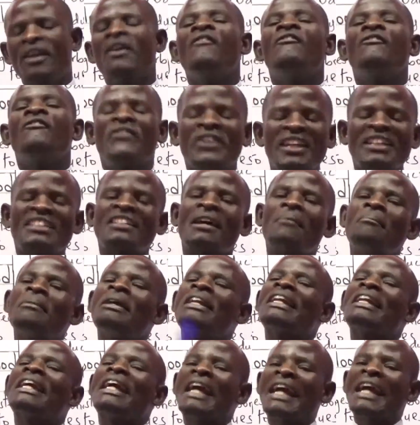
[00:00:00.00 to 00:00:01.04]

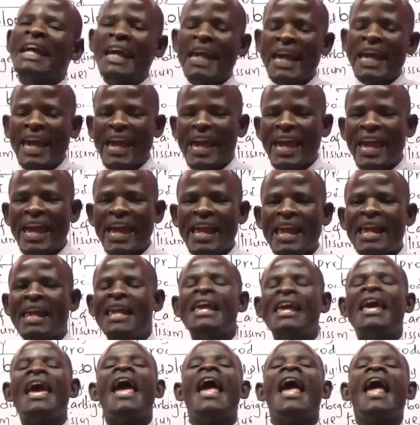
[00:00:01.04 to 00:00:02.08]
vitamin
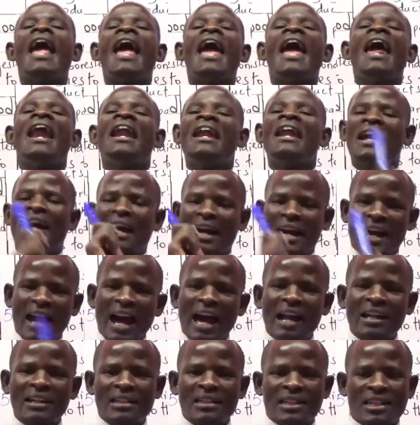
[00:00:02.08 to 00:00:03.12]
K and
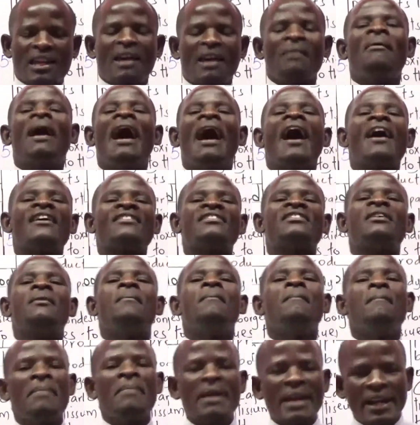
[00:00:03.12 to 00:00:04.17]
calcium as the
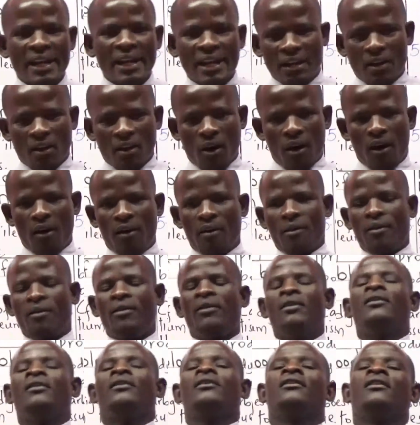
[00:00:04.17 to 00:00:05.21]
mineral.
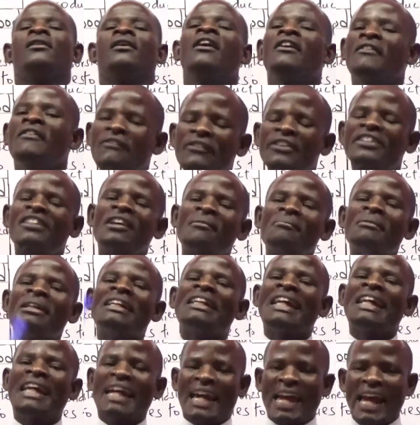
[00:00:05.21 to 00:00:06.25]

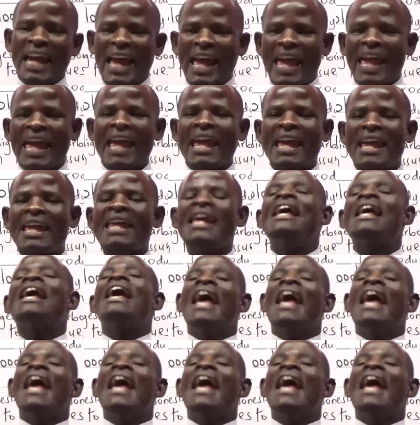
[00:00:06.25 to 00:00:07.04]
Vitamin K